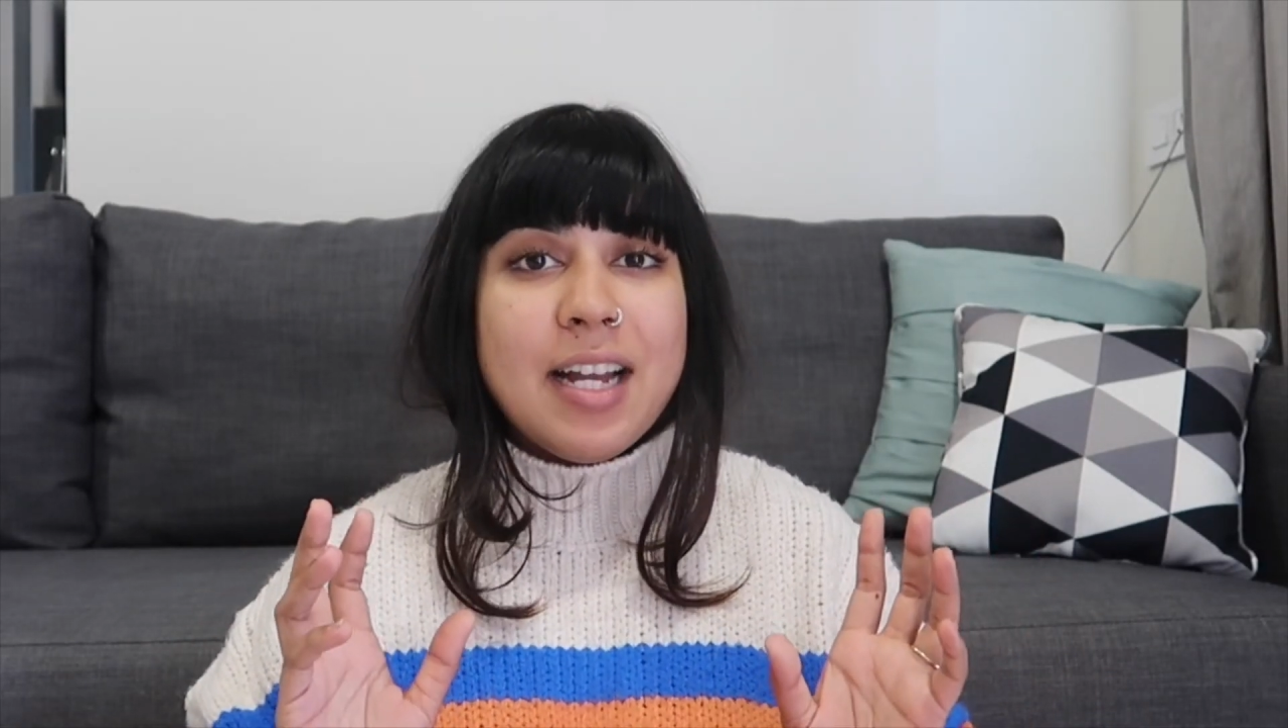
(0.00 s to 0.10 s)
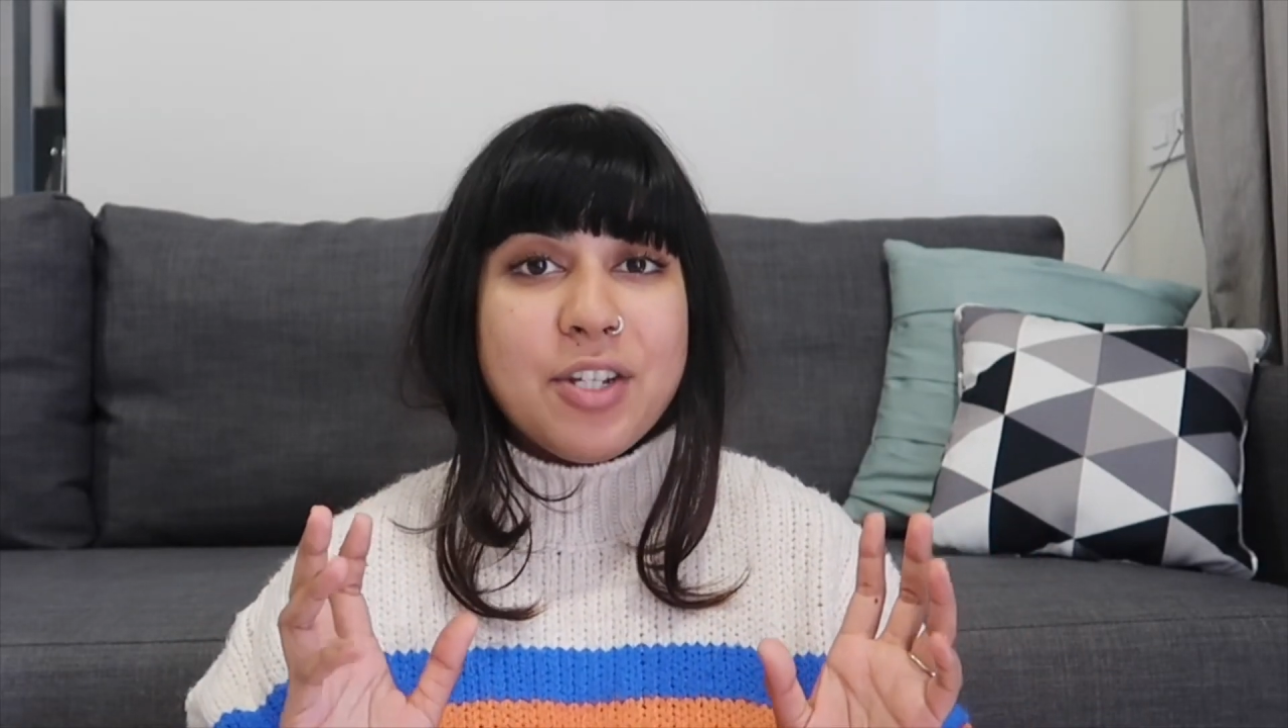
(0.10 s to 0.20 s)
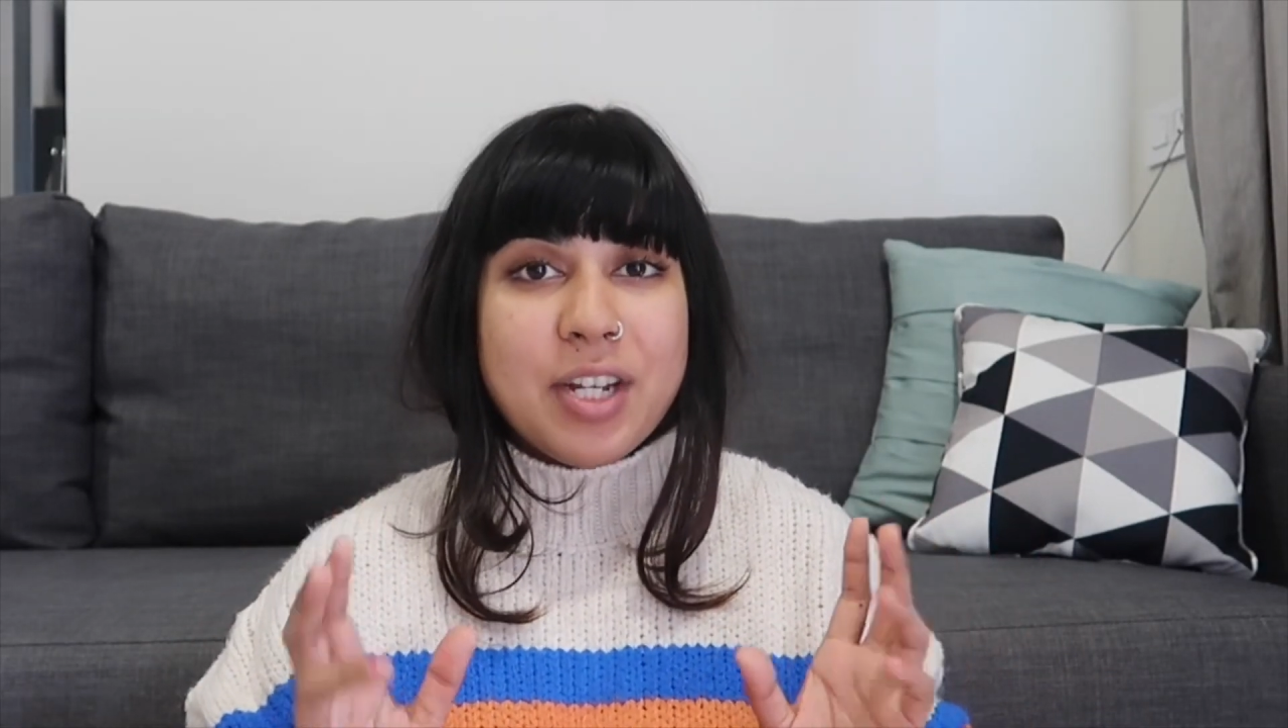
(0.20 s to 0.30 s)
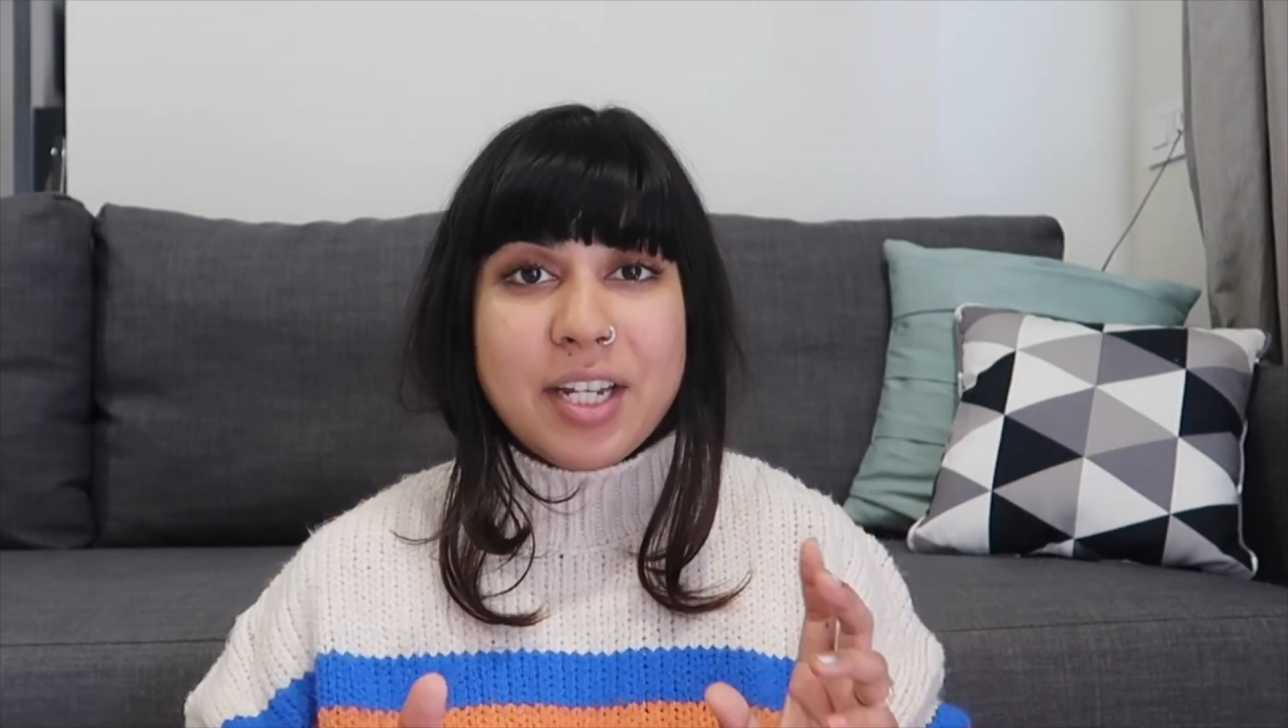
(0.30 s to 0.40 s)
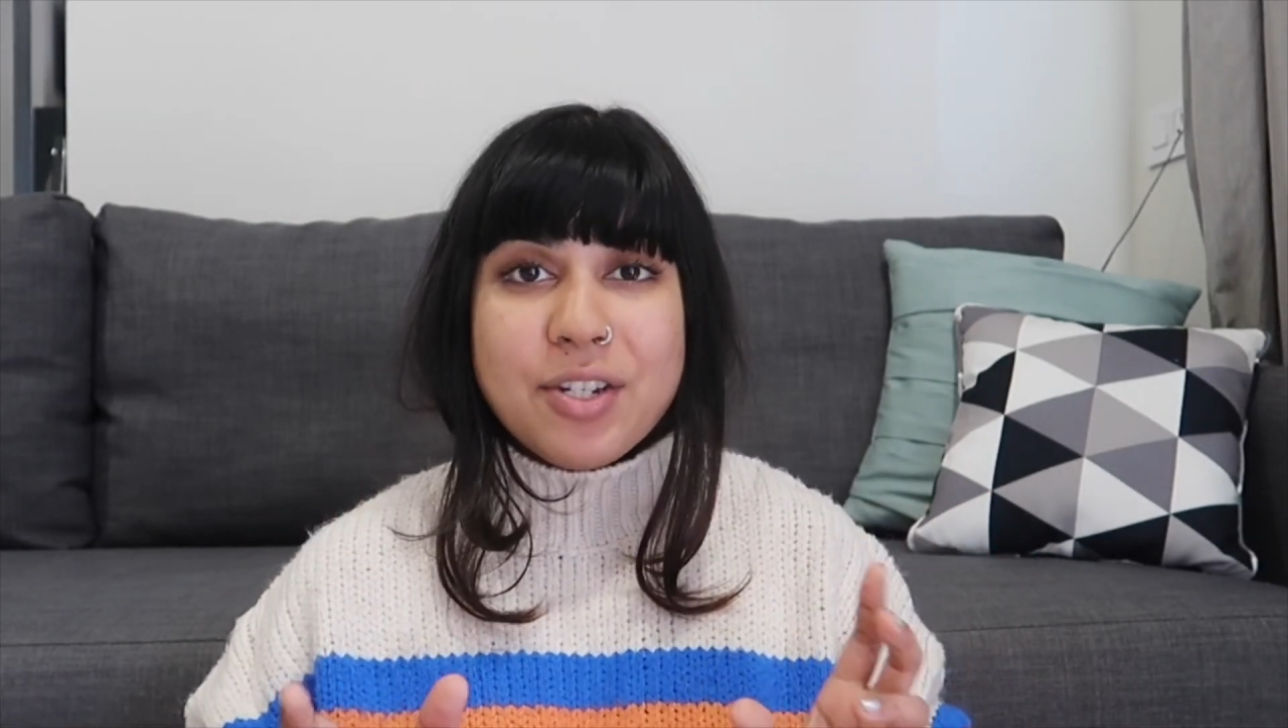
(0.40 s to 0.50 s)

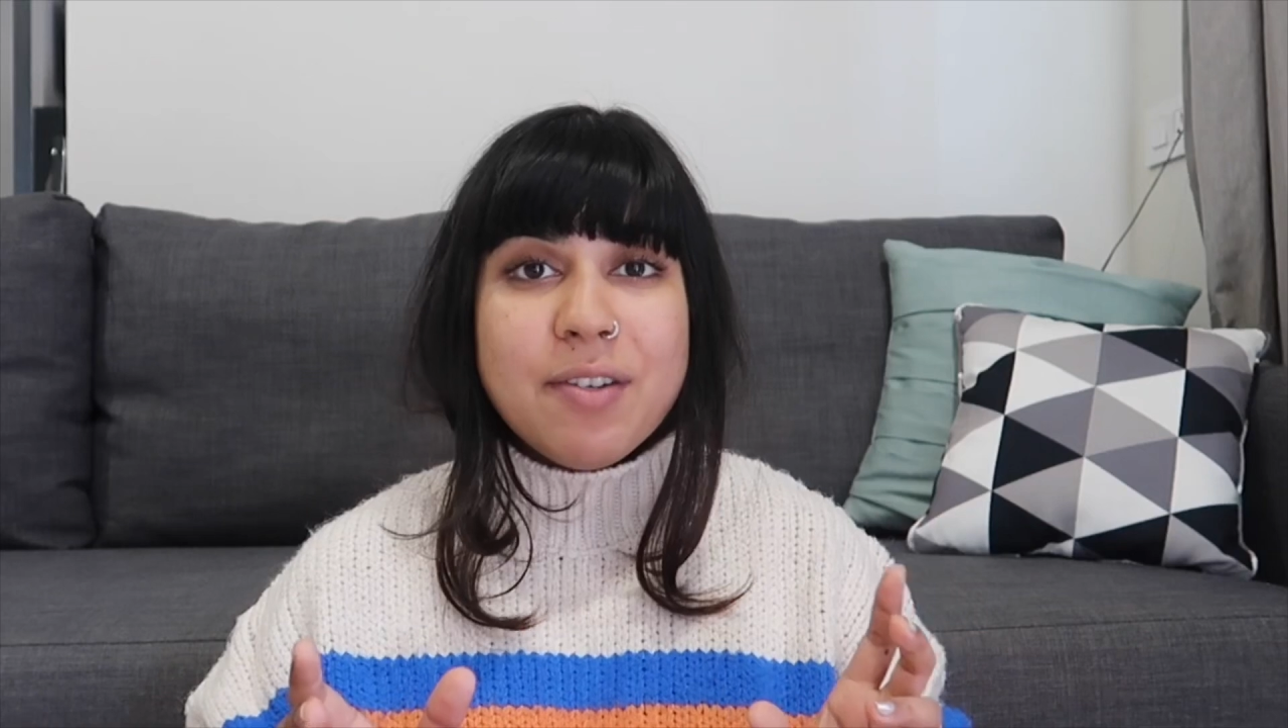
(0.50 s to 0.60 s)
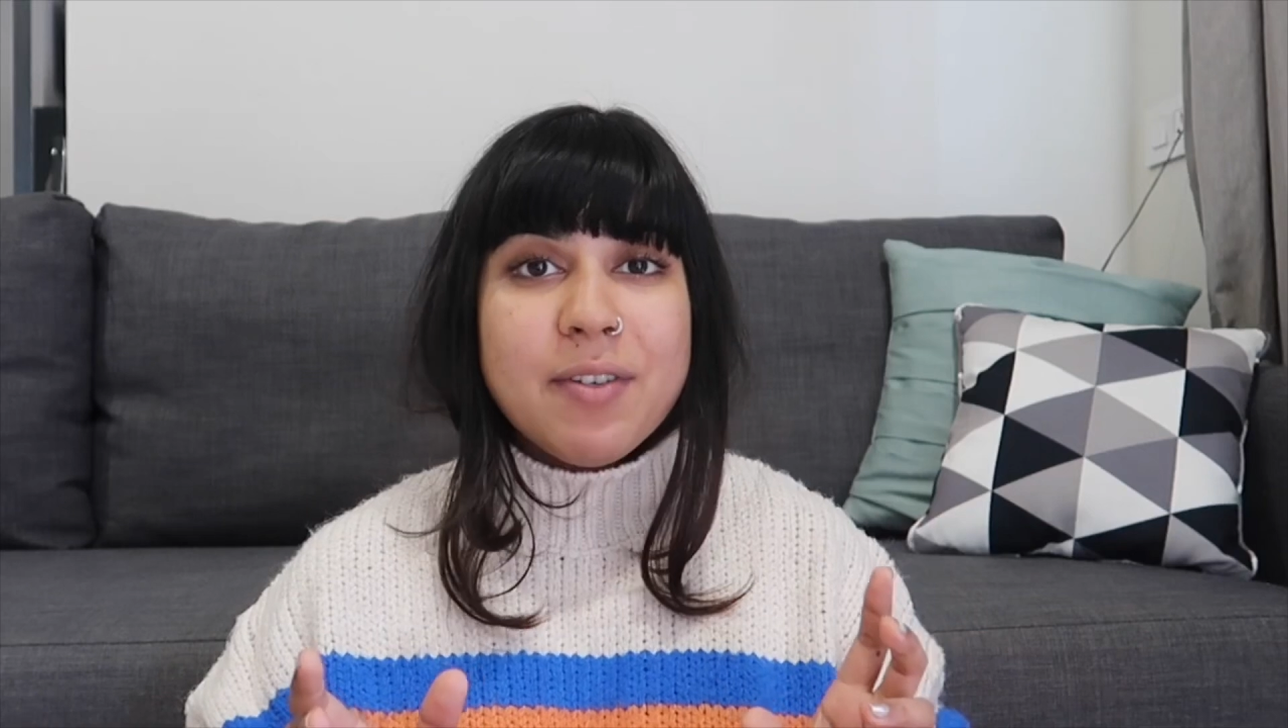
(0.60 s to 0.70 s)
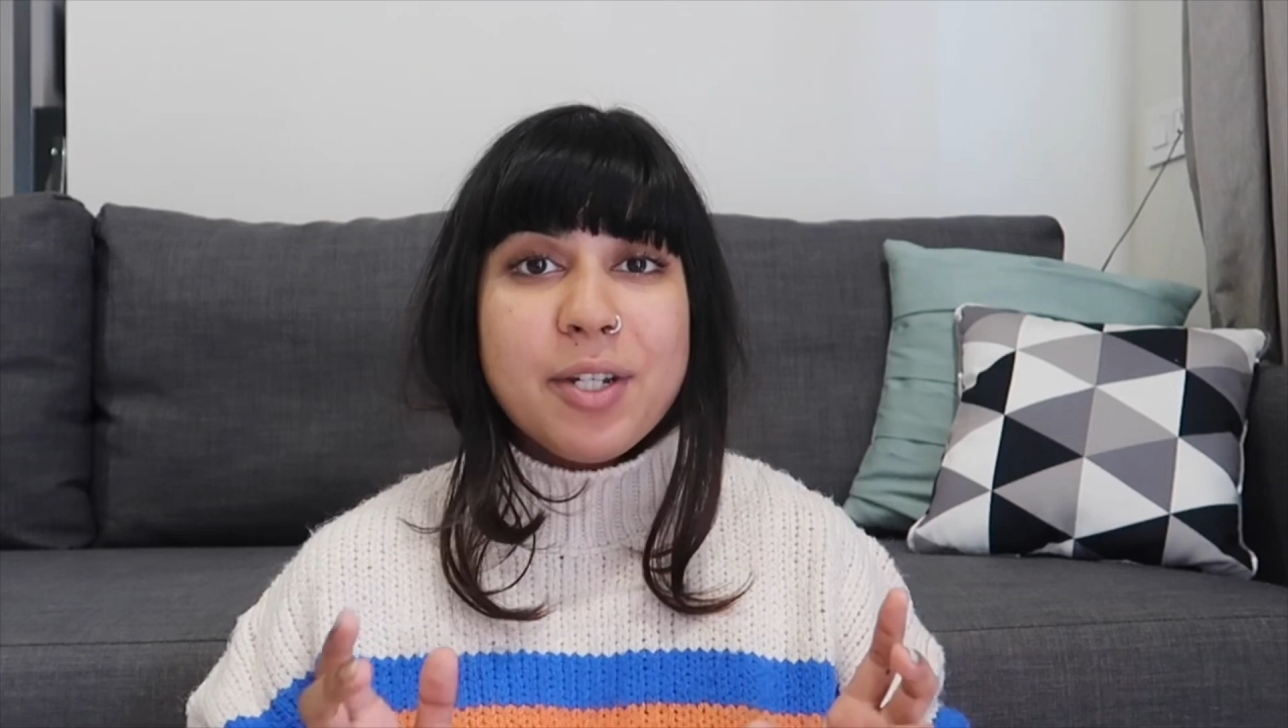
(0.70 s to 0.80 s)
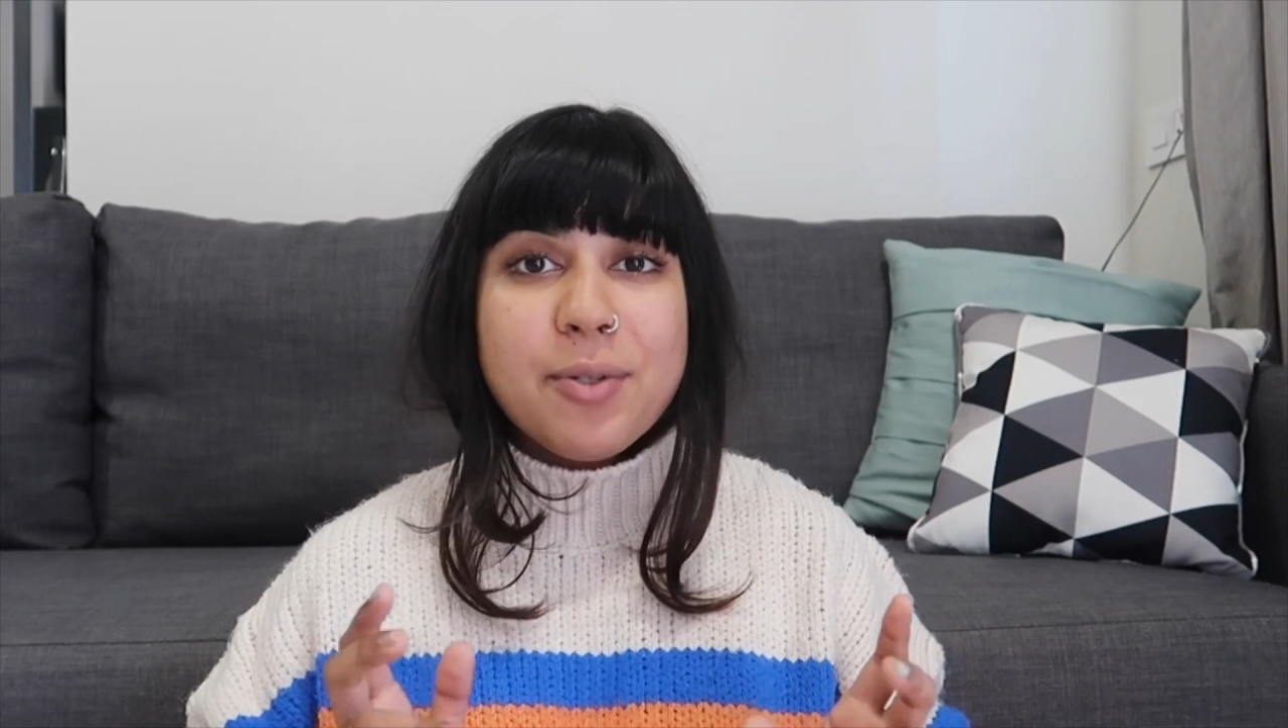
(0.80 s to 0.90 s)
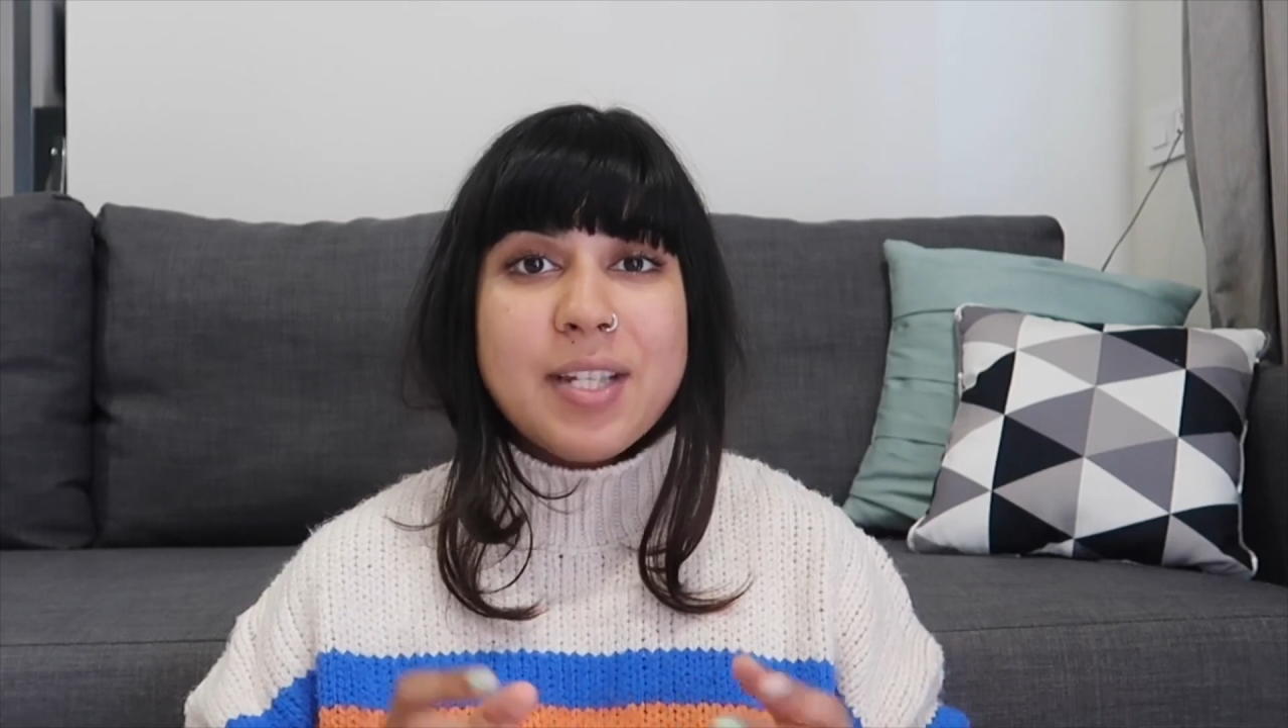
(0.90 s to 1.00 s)
educational
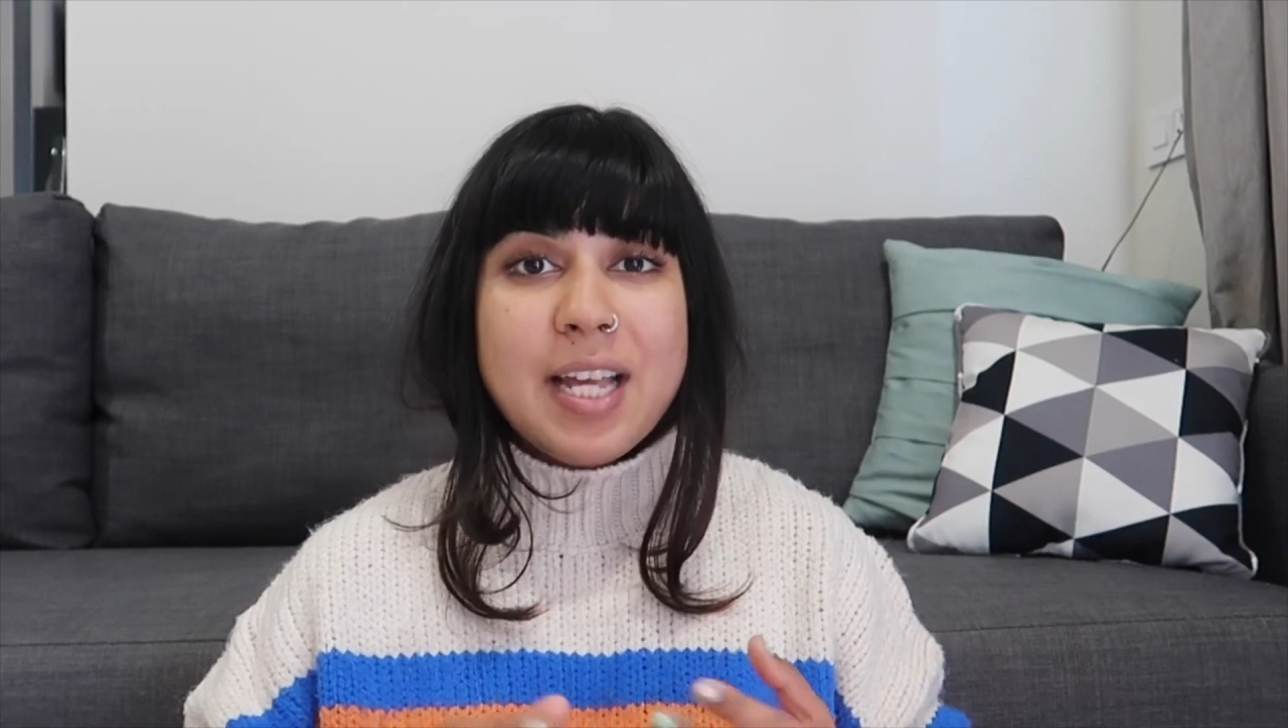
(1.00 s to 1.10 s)
videos